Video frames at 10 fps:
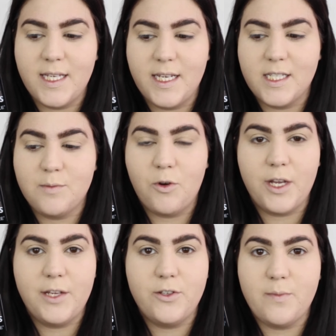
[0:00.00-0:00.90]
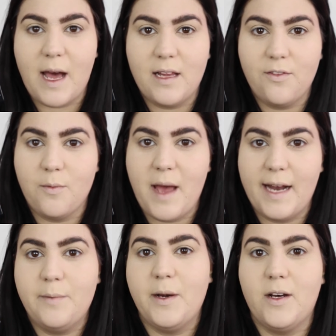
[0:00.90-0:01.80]
the Smoky Nudes palette from
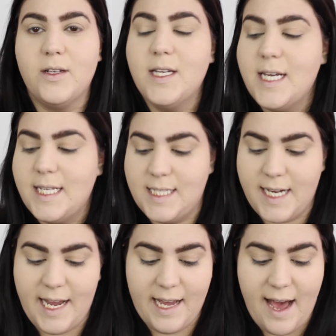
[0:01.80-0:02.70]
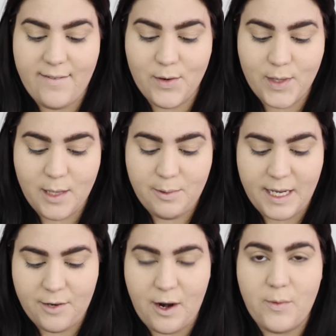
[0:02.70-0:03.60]
Annabelle today. I haven't really
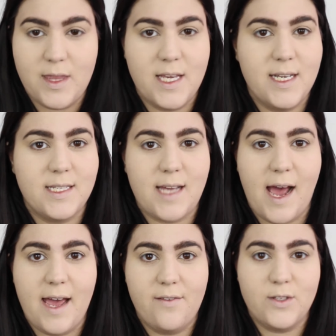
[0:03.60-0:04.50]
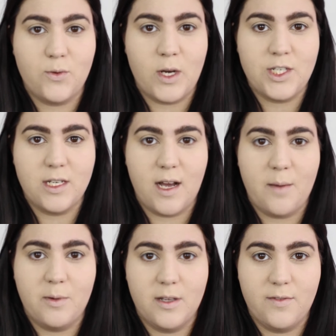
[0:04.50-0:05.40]
played around with this. I've swatched a
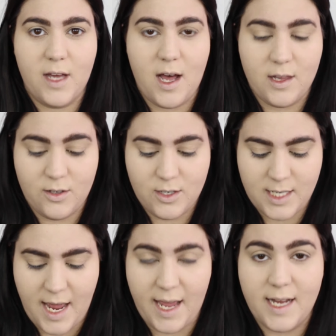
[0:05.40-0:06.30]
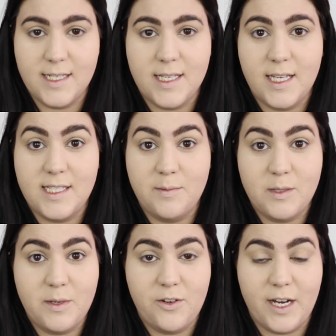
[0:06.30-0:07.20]
couple of the colors and they seem
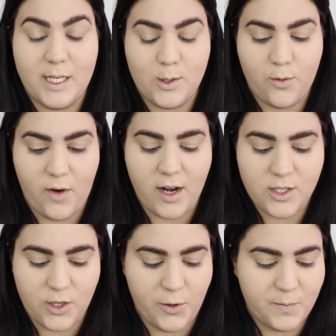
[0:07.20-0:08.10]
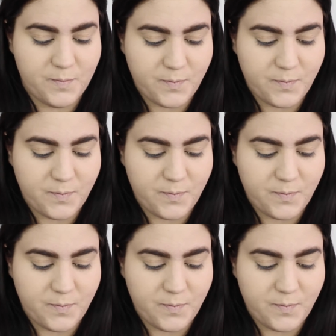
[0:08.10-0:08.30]
to be great so far. So